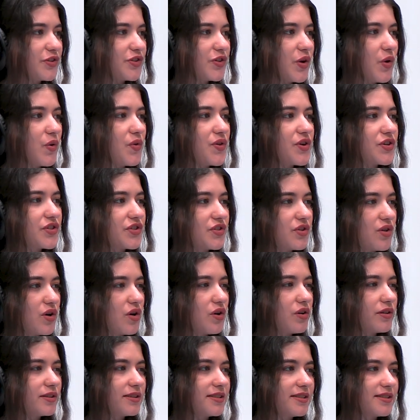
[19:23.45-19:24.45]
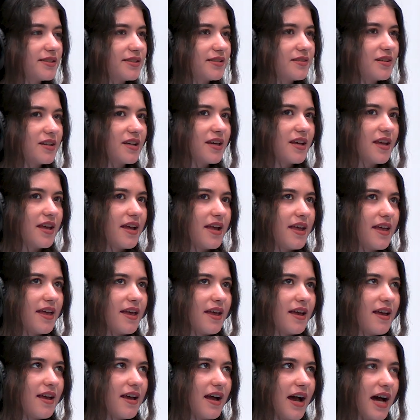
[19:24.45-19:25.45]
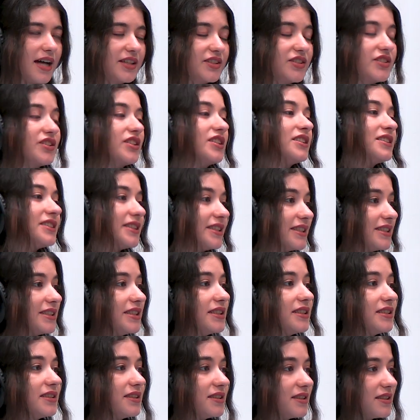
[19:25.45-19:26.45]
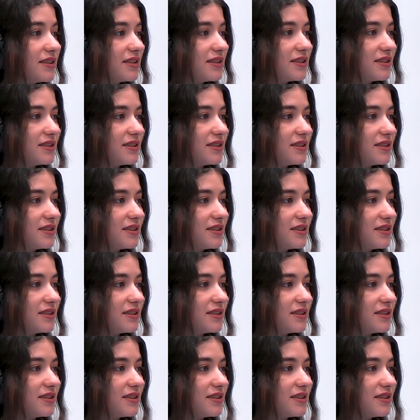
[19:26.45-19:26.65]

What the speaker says: So there's not uncertainty.